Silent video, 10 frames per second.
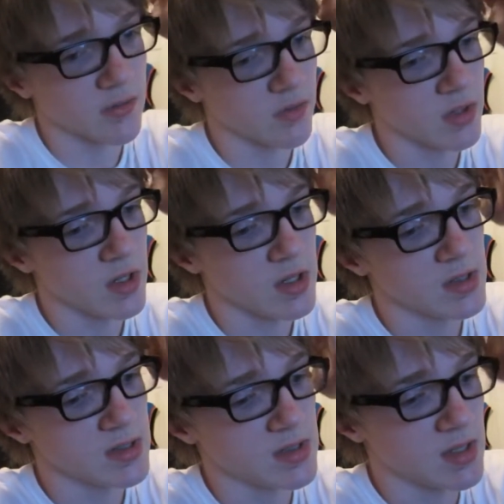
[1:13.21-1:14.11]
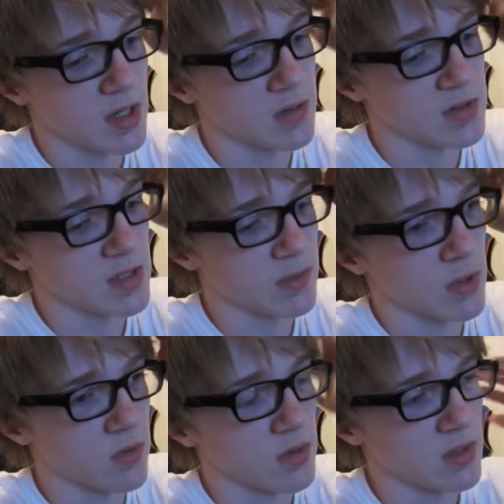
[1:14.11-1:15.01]
are free days, and I was thinking
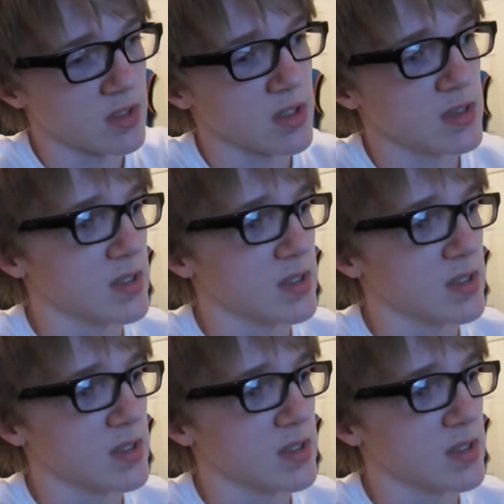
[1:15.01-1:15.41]
about going to the Teen